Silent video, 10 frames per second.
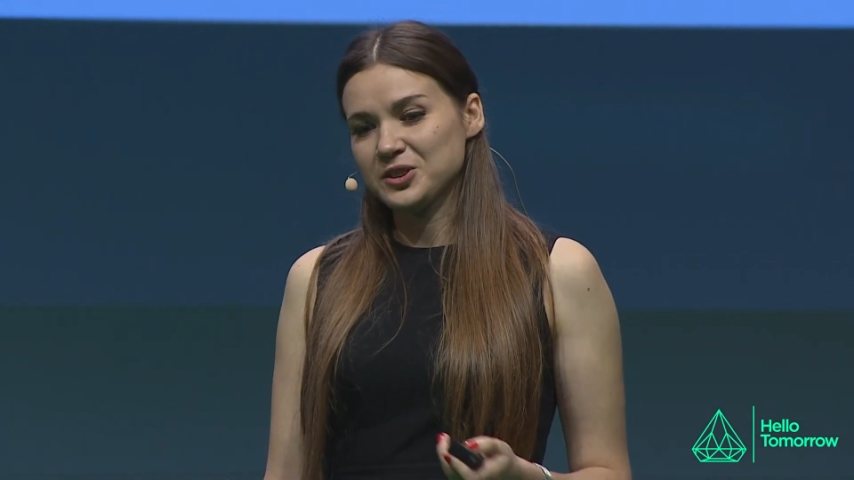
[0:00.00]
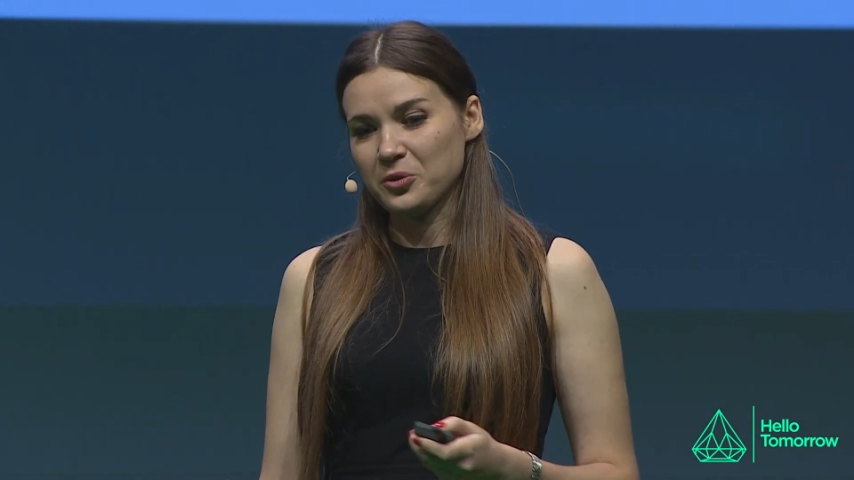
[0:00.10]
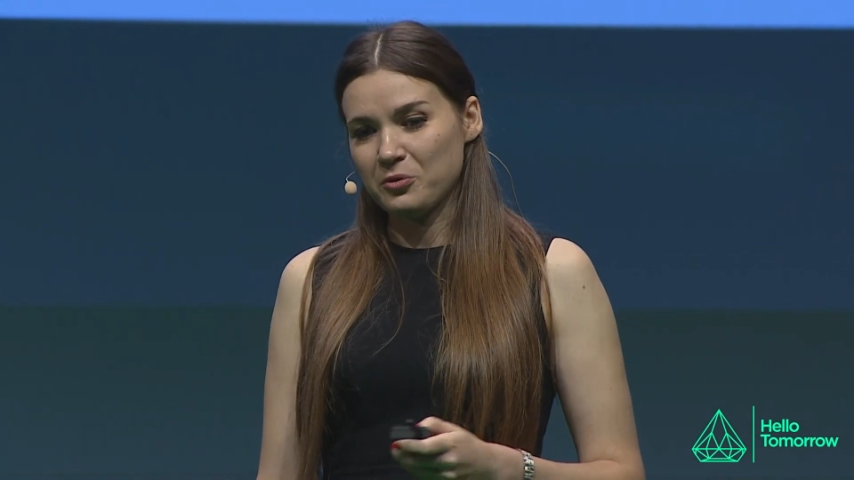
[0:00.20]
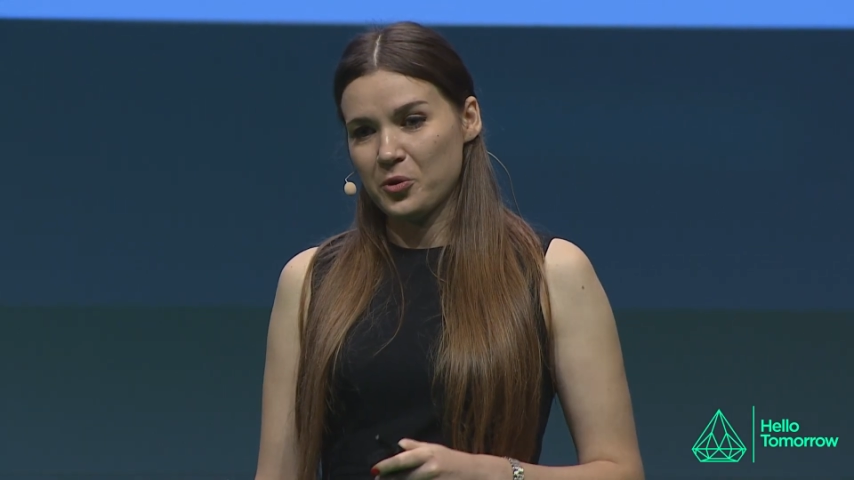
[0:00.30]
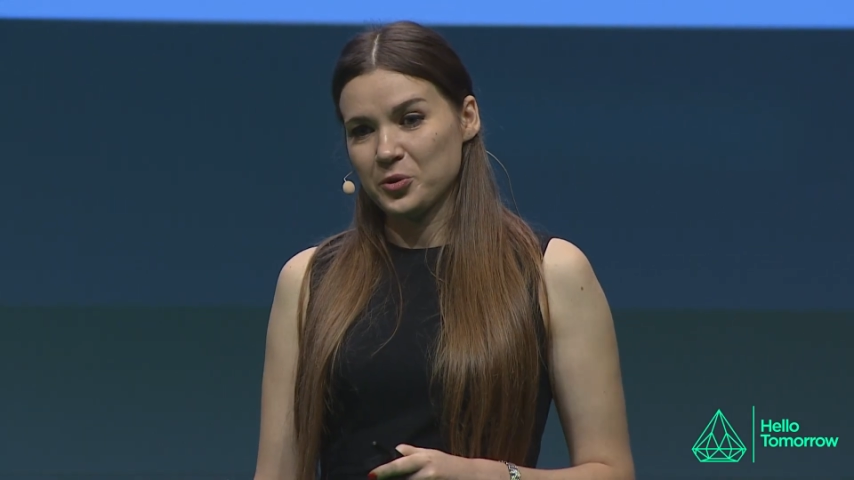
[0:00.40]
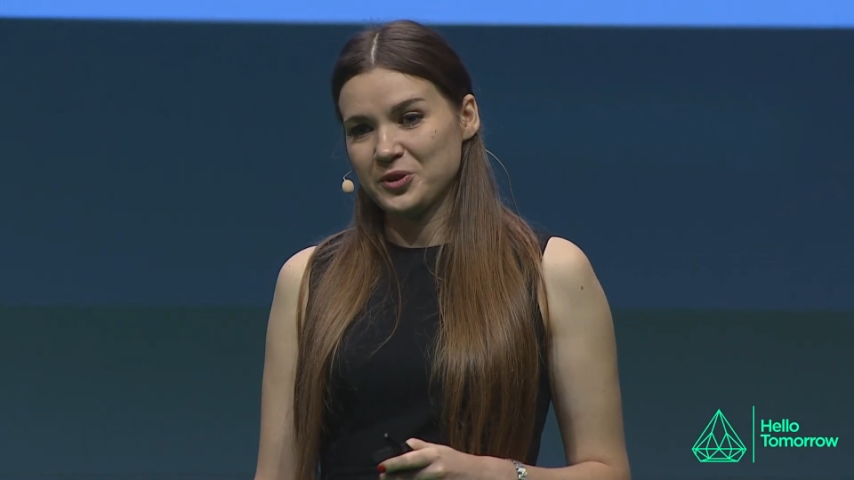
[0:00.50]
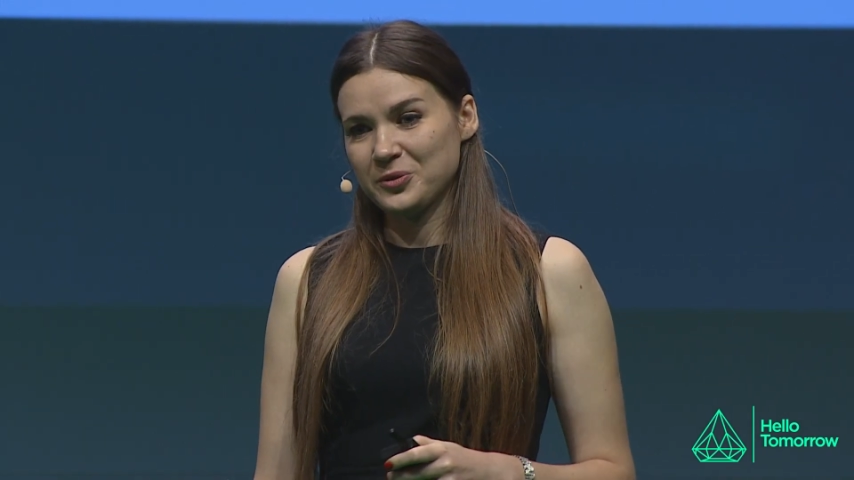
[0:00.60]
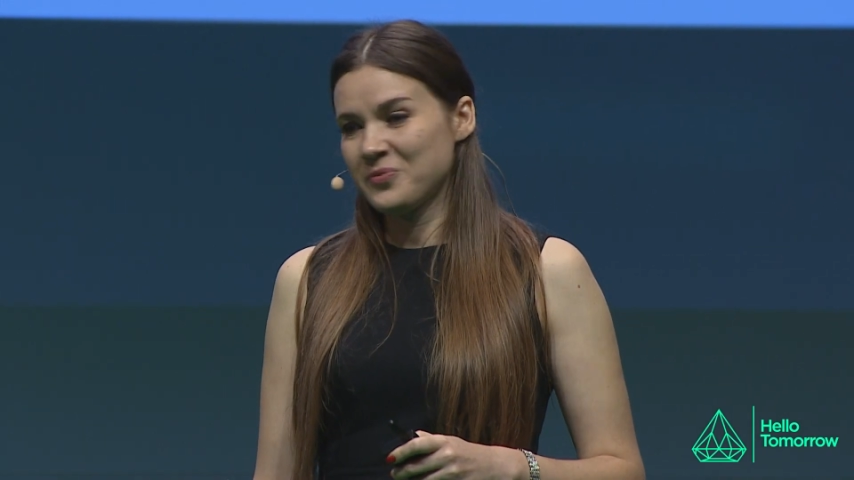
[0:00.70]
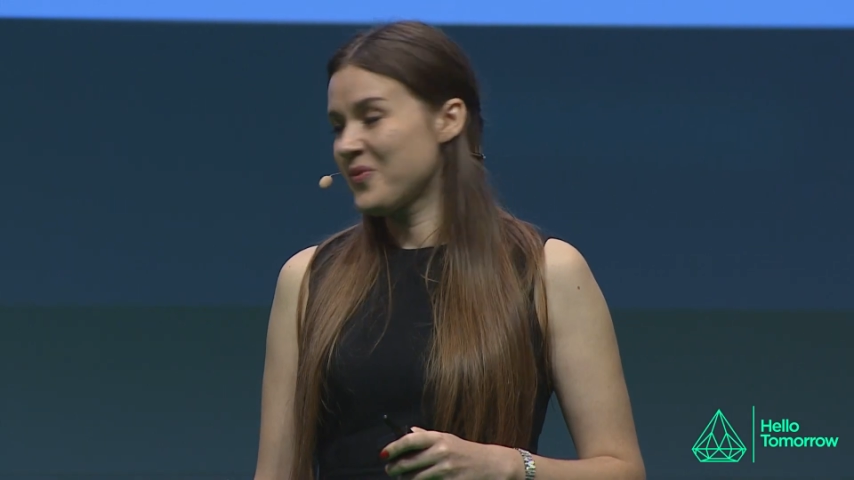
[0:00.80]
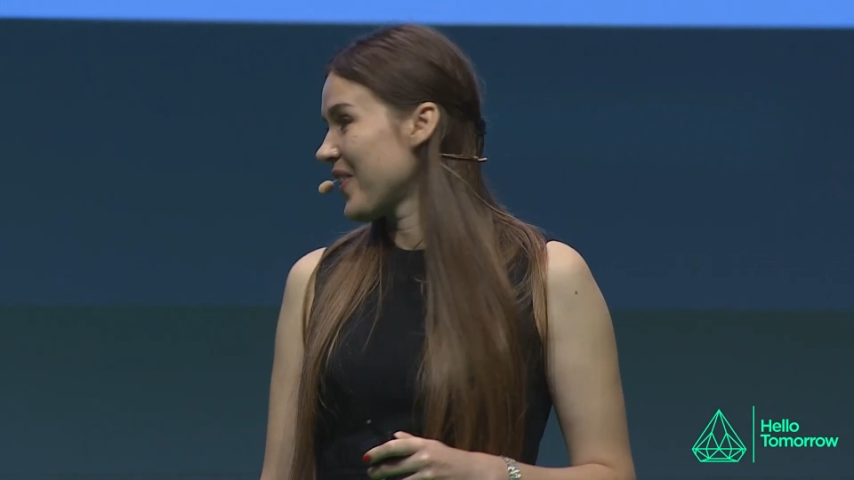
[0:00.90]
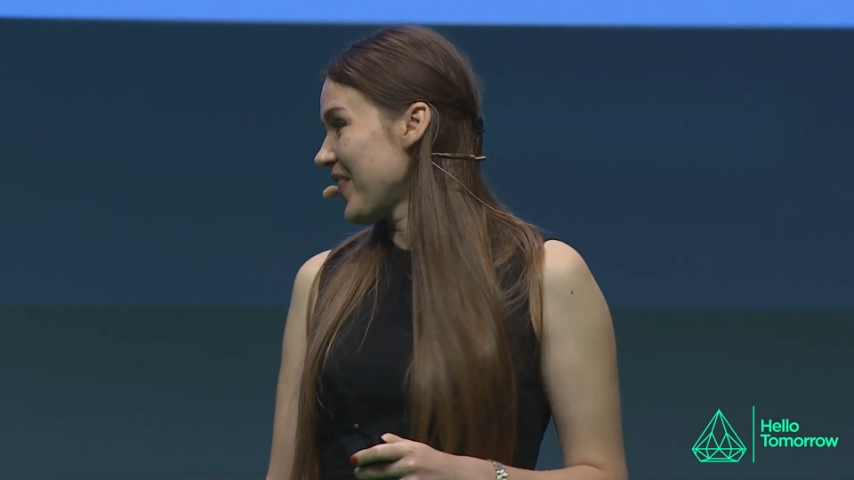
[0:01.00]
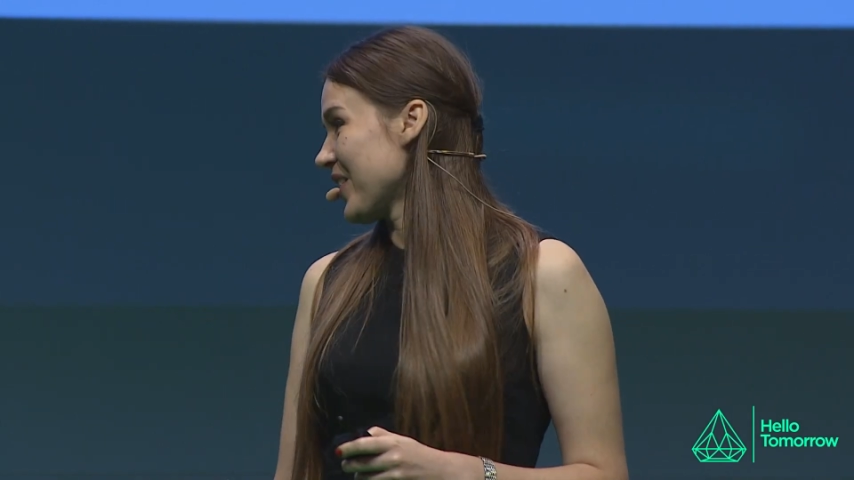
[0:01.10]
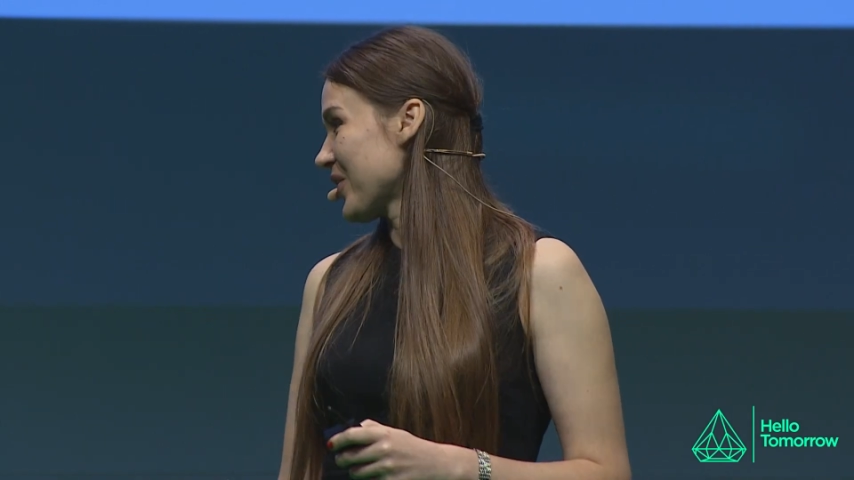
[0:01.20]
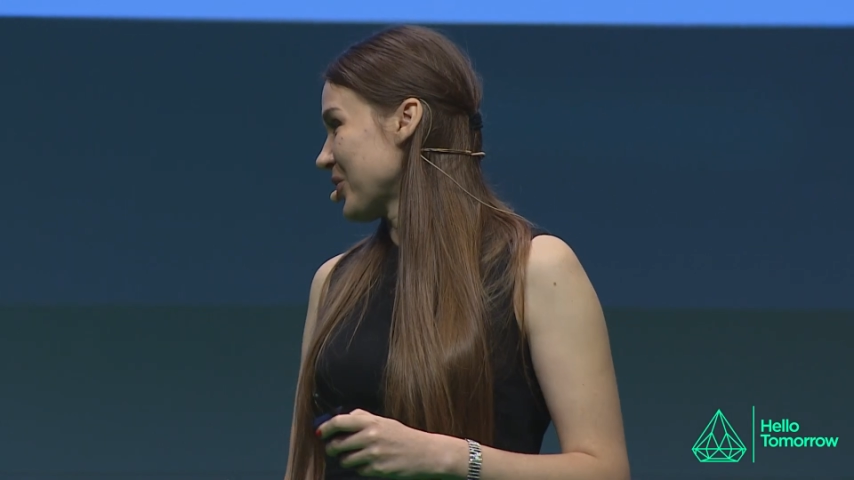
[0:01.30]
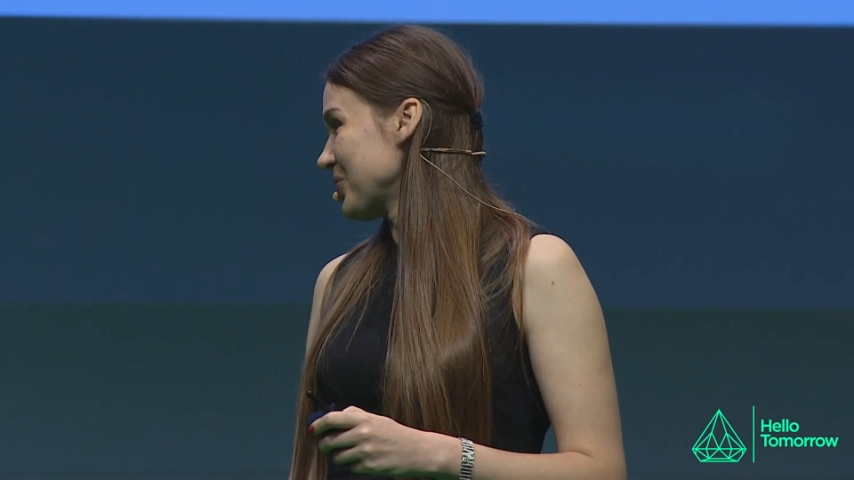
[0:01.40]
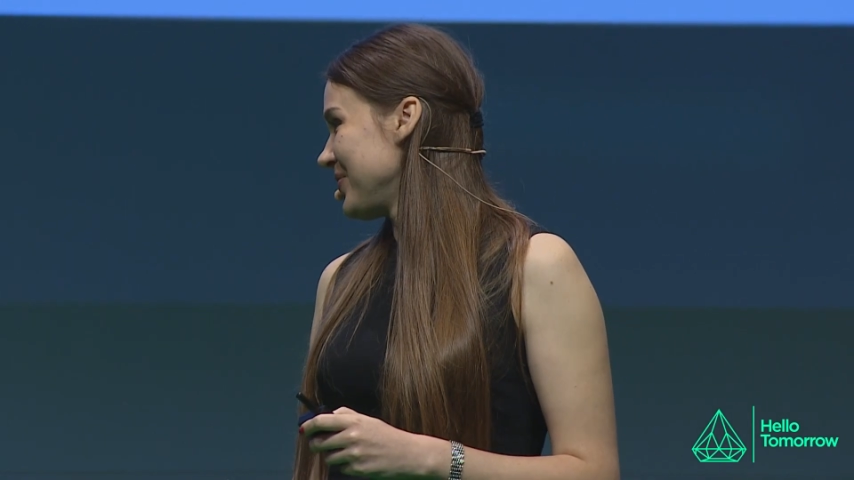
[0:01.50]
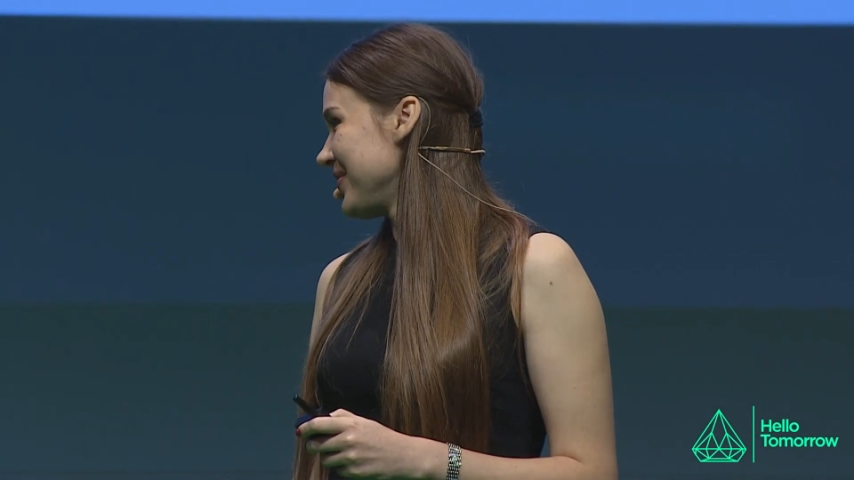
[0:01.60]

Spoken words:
your vote. Thank you.